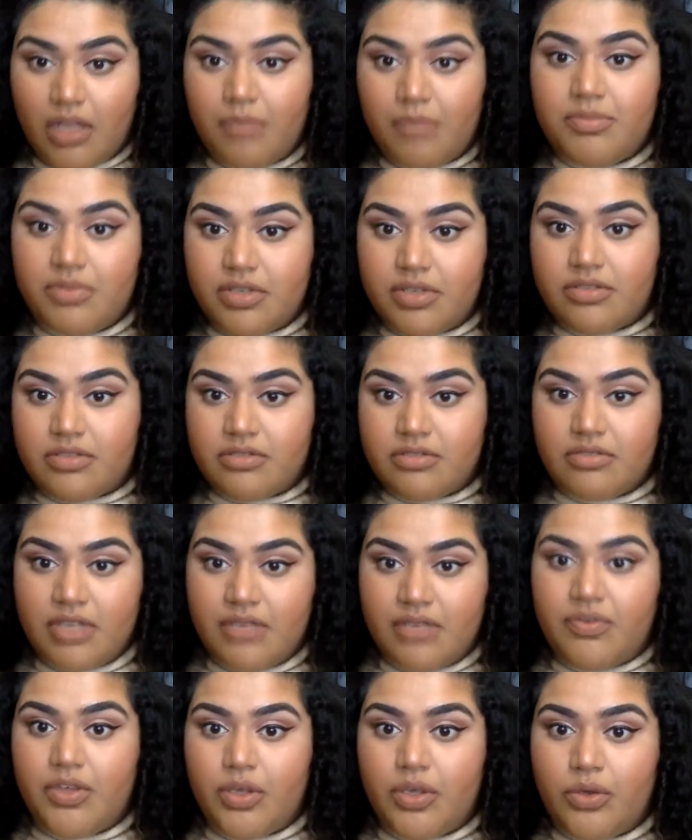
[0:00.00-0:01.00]
I'm just
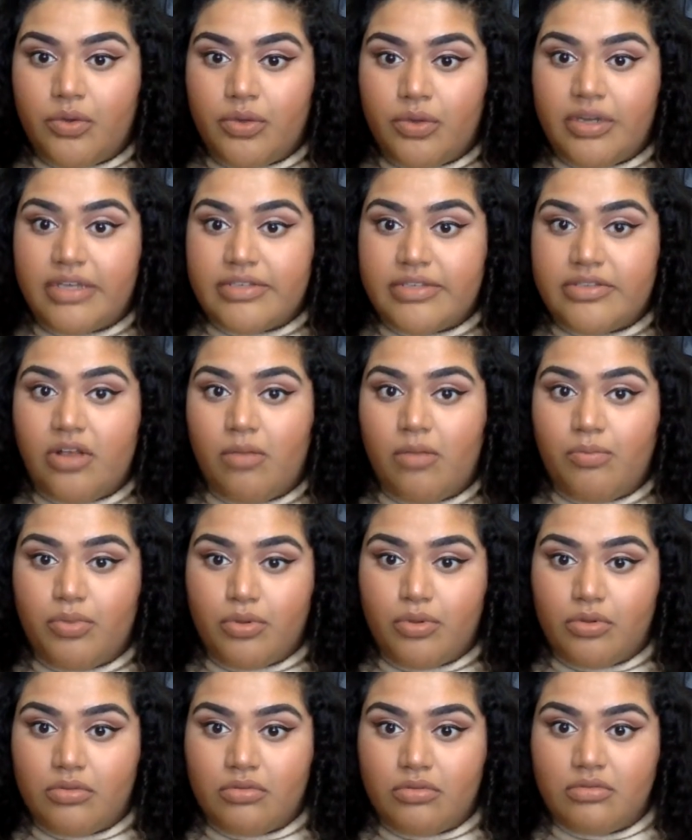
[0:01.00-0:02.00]
giving you an
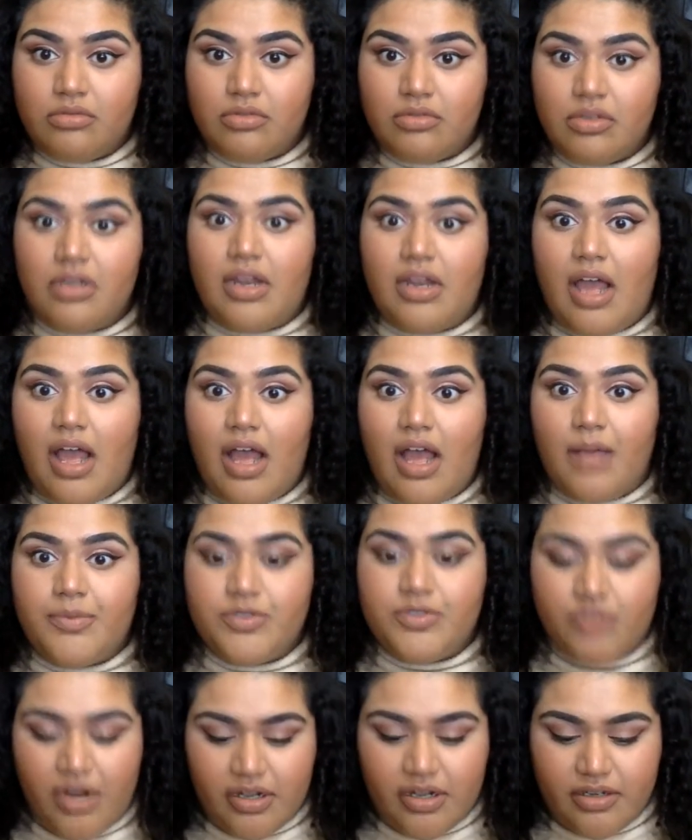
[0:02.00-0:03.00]
example, an
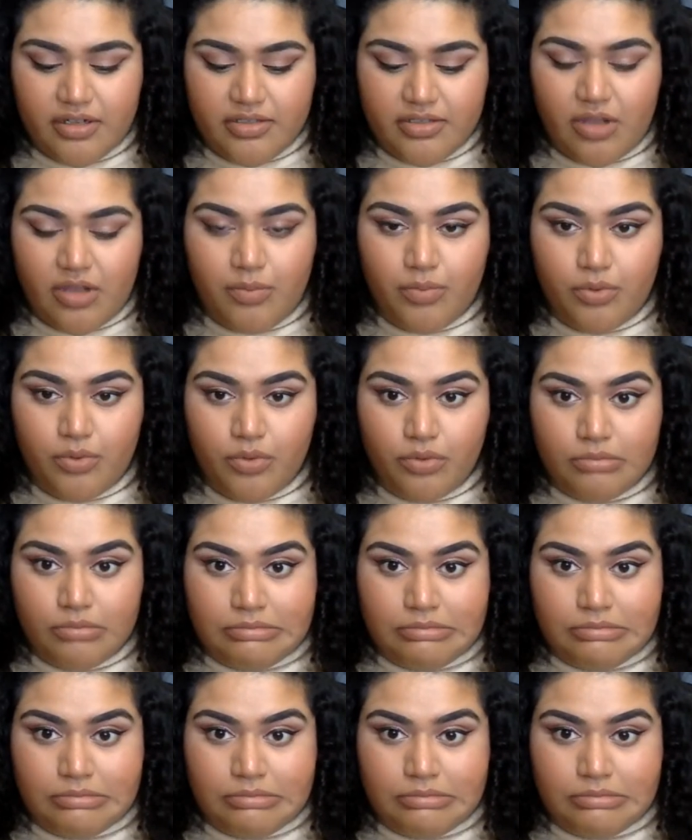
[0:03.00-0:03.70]
abstract example.